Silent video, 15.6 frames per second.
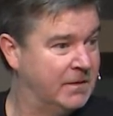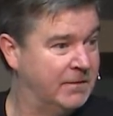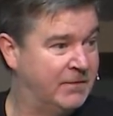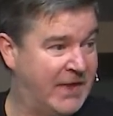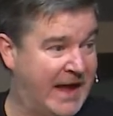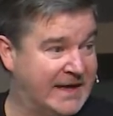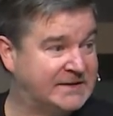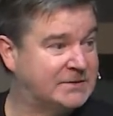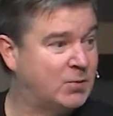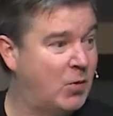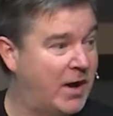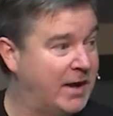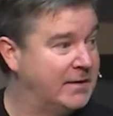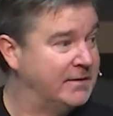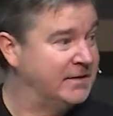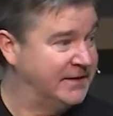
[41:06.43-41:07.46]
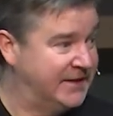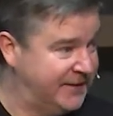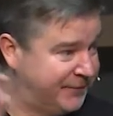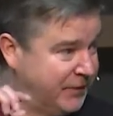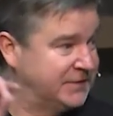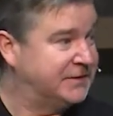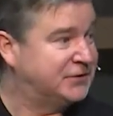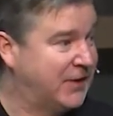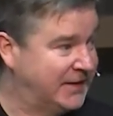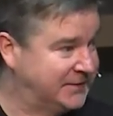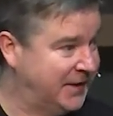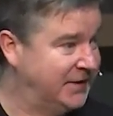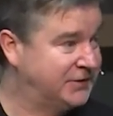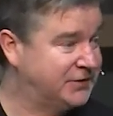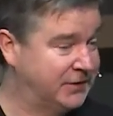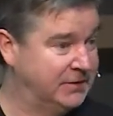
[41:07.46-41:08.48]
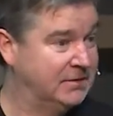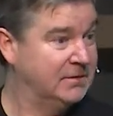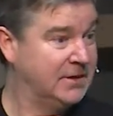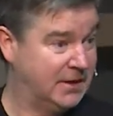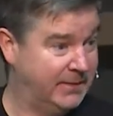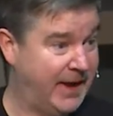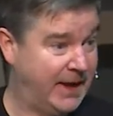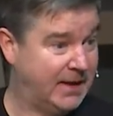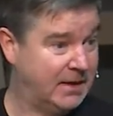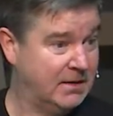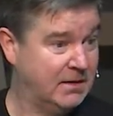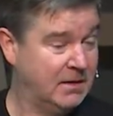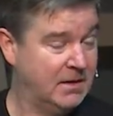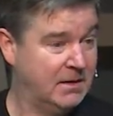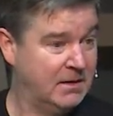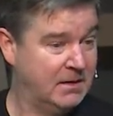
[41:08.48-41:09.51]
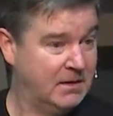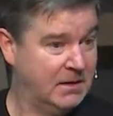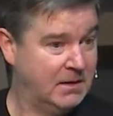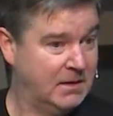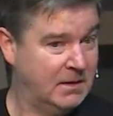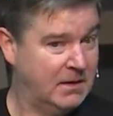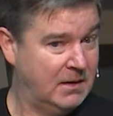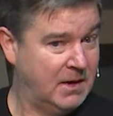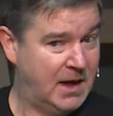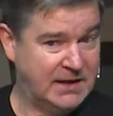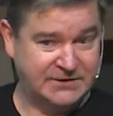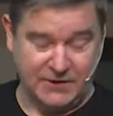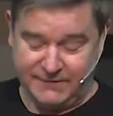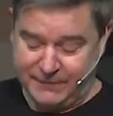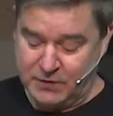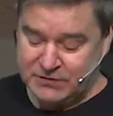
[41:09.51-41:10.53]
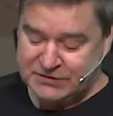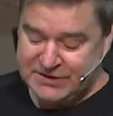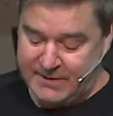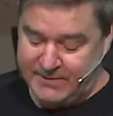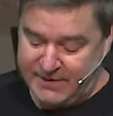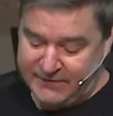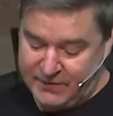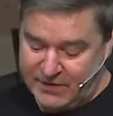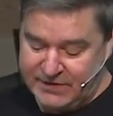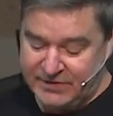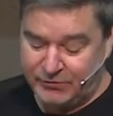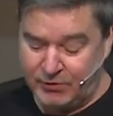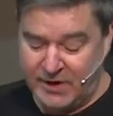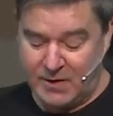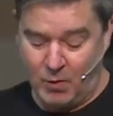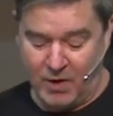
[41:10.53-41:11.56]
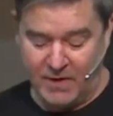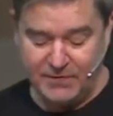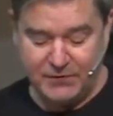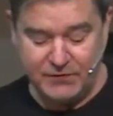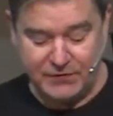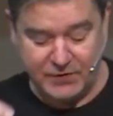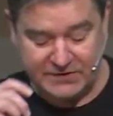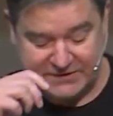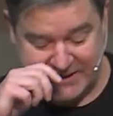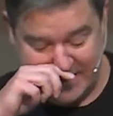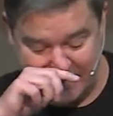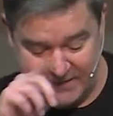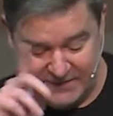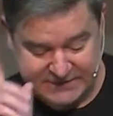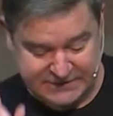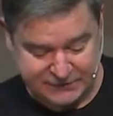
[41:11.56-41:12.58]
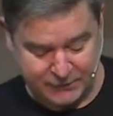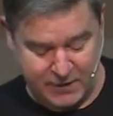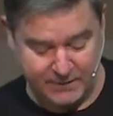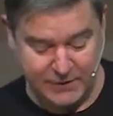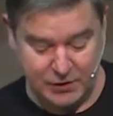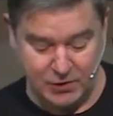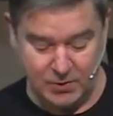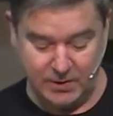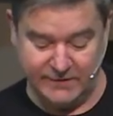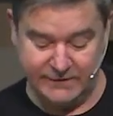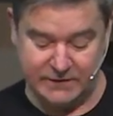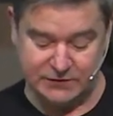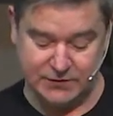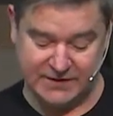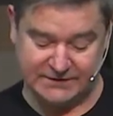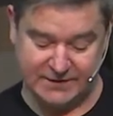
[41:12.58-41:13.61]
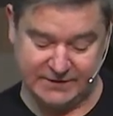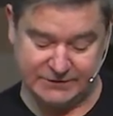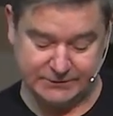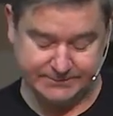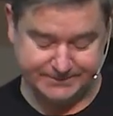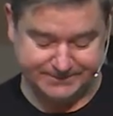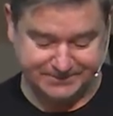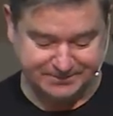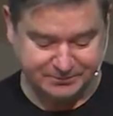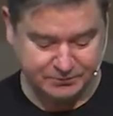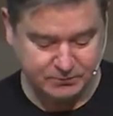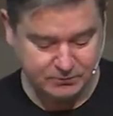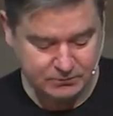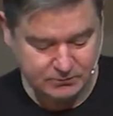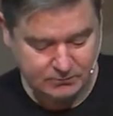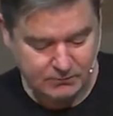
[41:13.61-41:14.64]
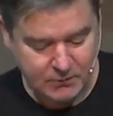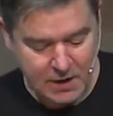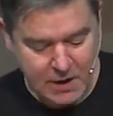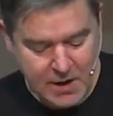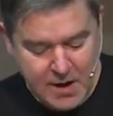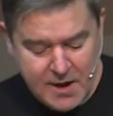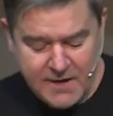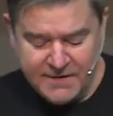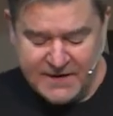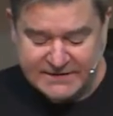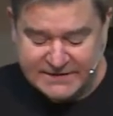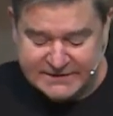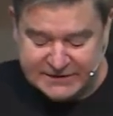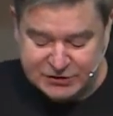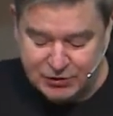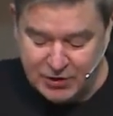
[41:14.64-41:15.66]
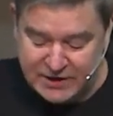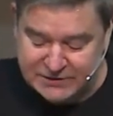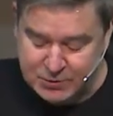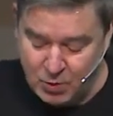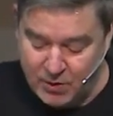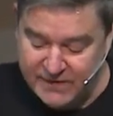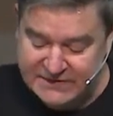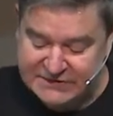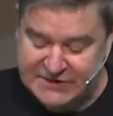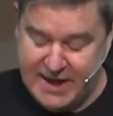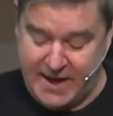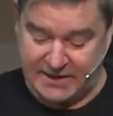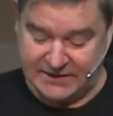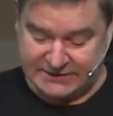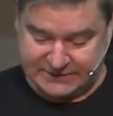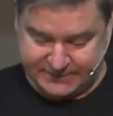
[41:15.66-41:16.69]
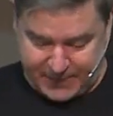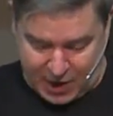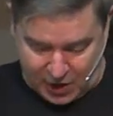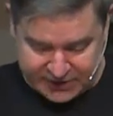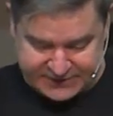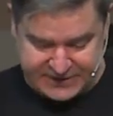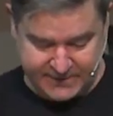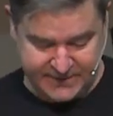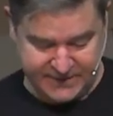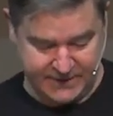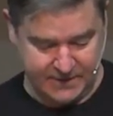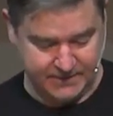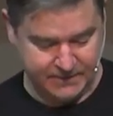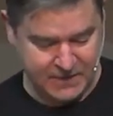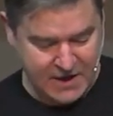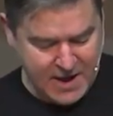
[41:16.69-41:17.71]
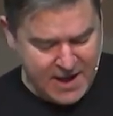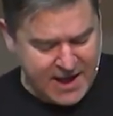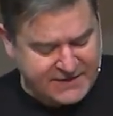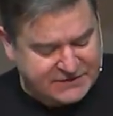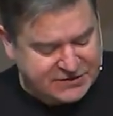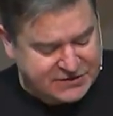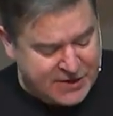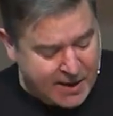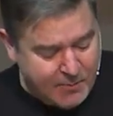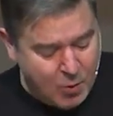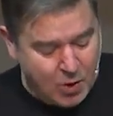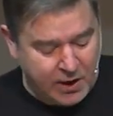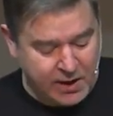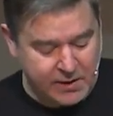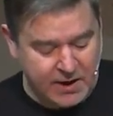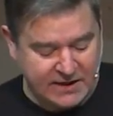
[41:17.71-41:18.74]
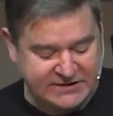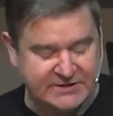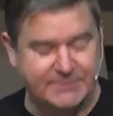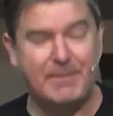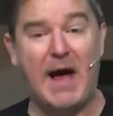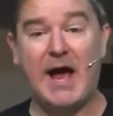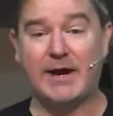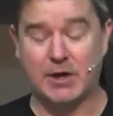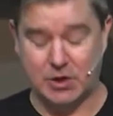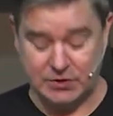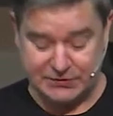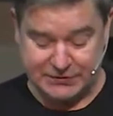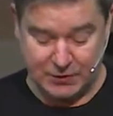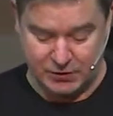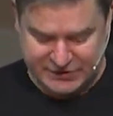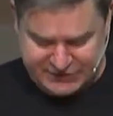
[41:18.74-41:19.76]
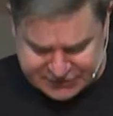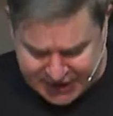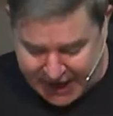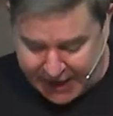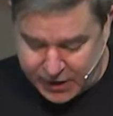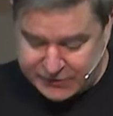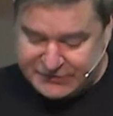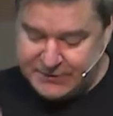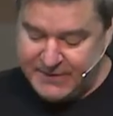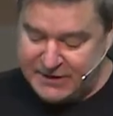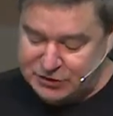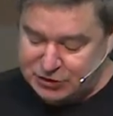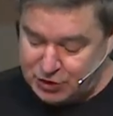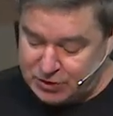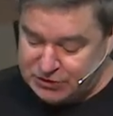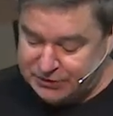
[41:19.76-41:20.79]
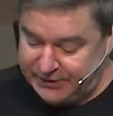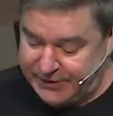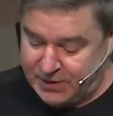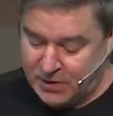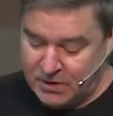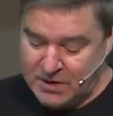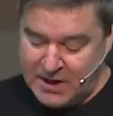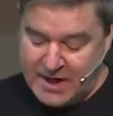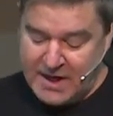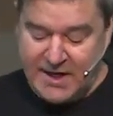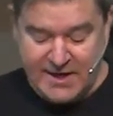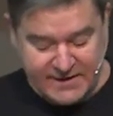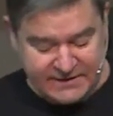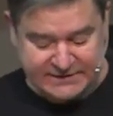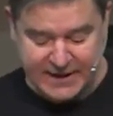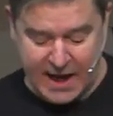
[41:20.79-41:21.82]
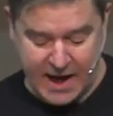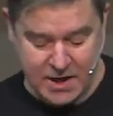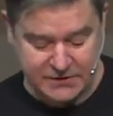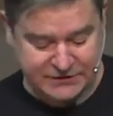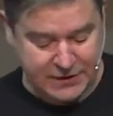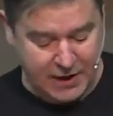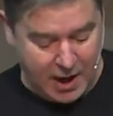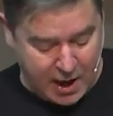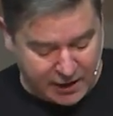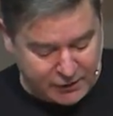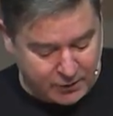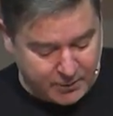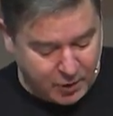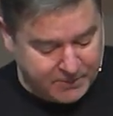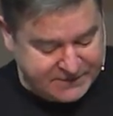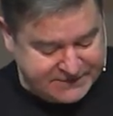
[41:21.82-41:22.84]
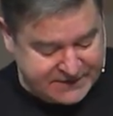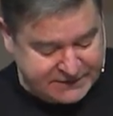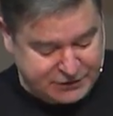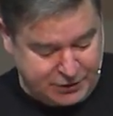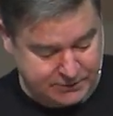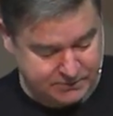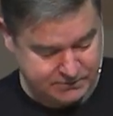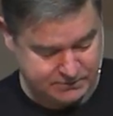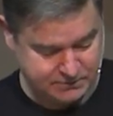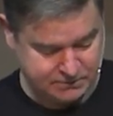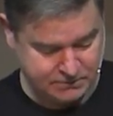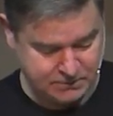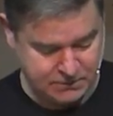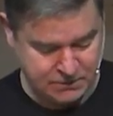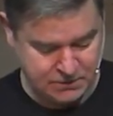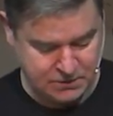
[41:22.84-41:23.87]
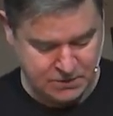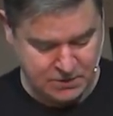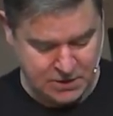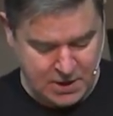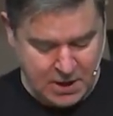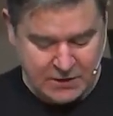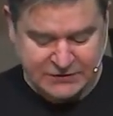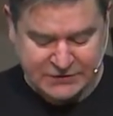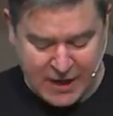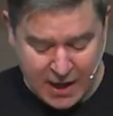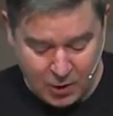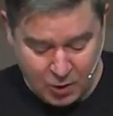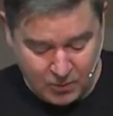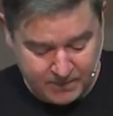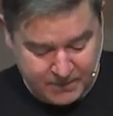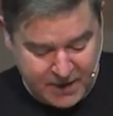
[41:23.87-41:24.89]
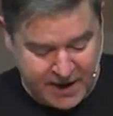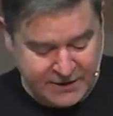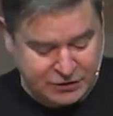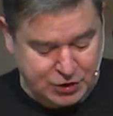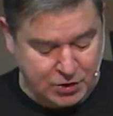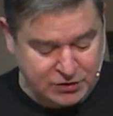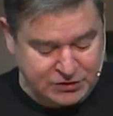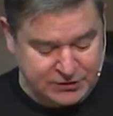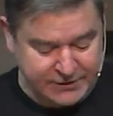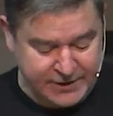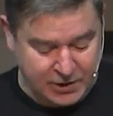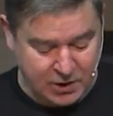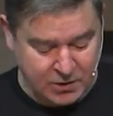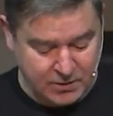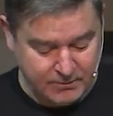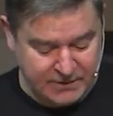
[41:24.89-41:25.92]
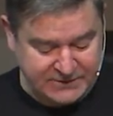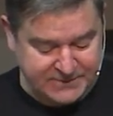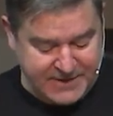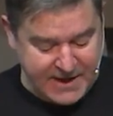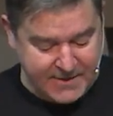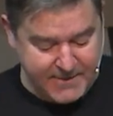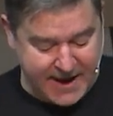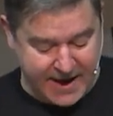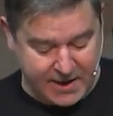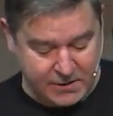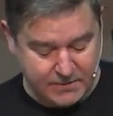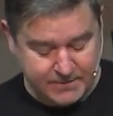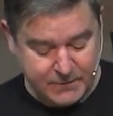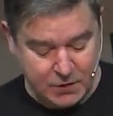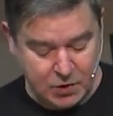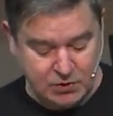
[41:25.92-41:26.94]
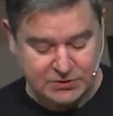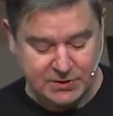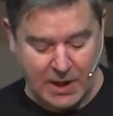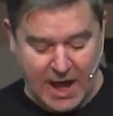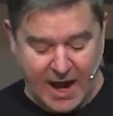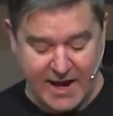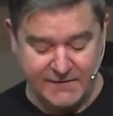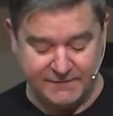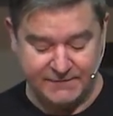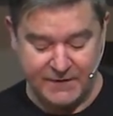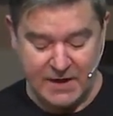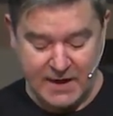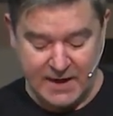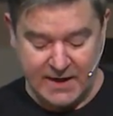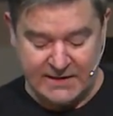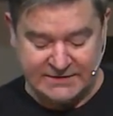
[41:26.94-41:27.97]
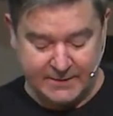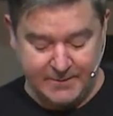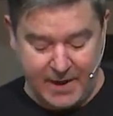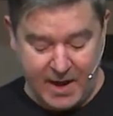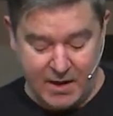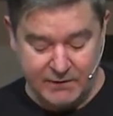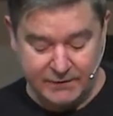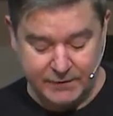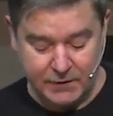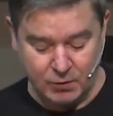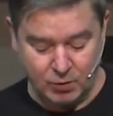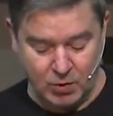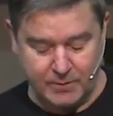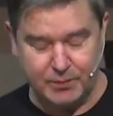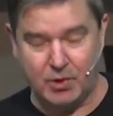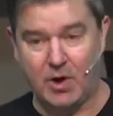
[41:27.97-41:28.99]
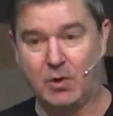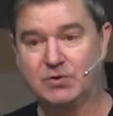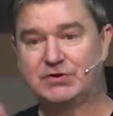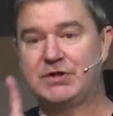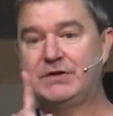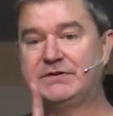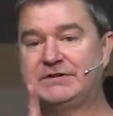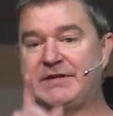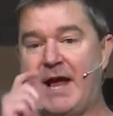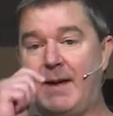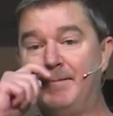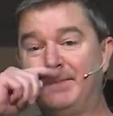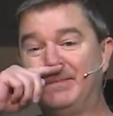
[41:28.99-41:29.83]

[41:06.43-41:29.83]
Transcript: That's what the difference a translation can make. And so 1 Timothy 3 1 through 13, and this is from the New Living Translation. This is a trustworthy saying. This is Paul to Timothy. If someone aspires or desires to be a church leader, he desires an honorable position. So, a church leader must be a man whose life is above reproach. Stop.